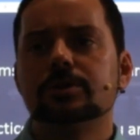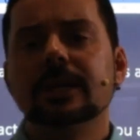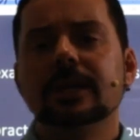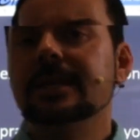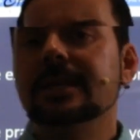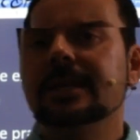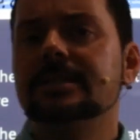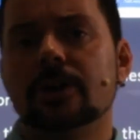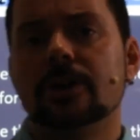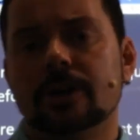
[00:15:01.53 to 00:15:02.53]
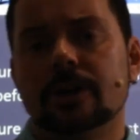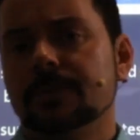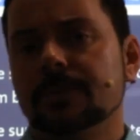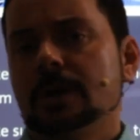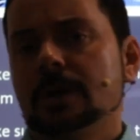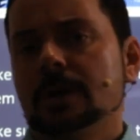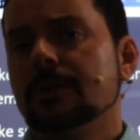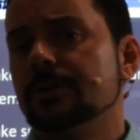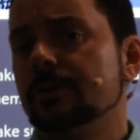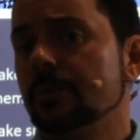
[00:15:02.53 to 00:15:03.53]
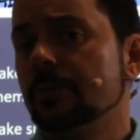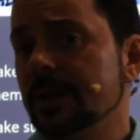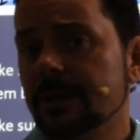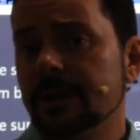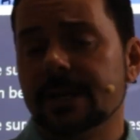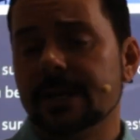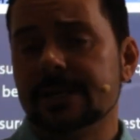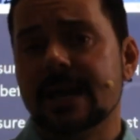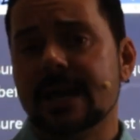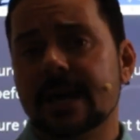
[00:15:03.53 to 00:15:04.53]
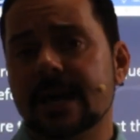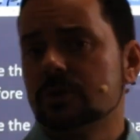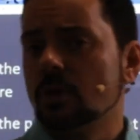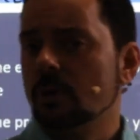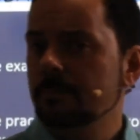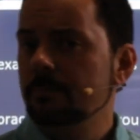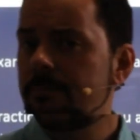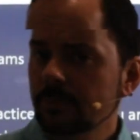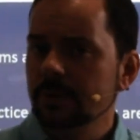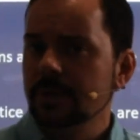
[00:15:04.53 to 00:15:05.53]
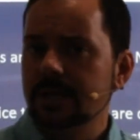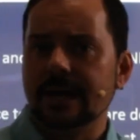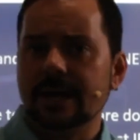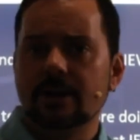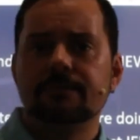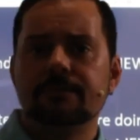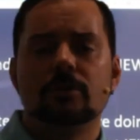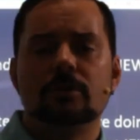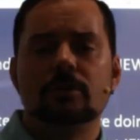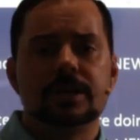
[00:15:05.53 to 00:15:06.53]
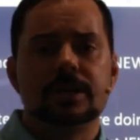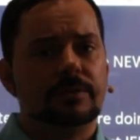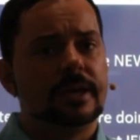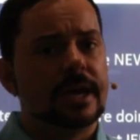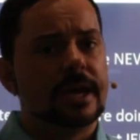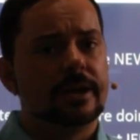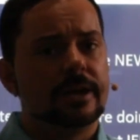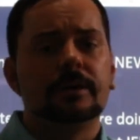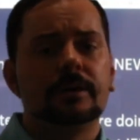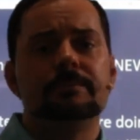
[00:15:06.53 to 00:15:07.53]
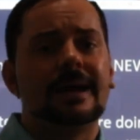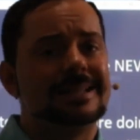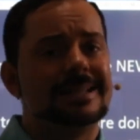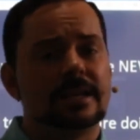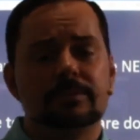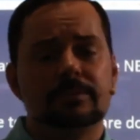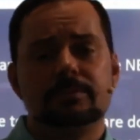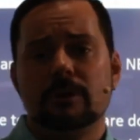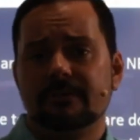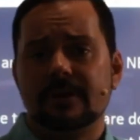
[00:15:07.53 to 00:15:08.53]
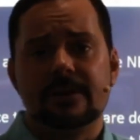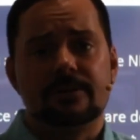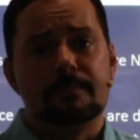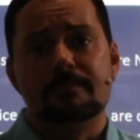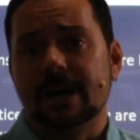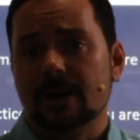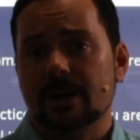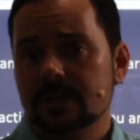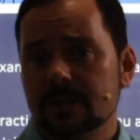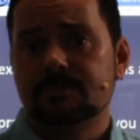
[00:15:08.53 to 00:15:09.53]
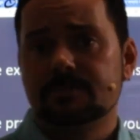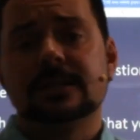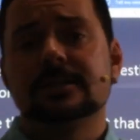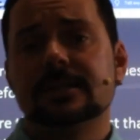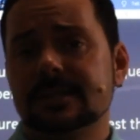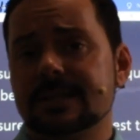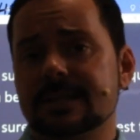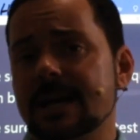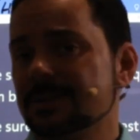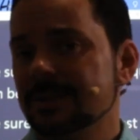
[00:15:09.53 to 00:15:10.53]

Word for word: easier than the real exam. So be really careful, because if you get a band seven point five on Barron's practice exams,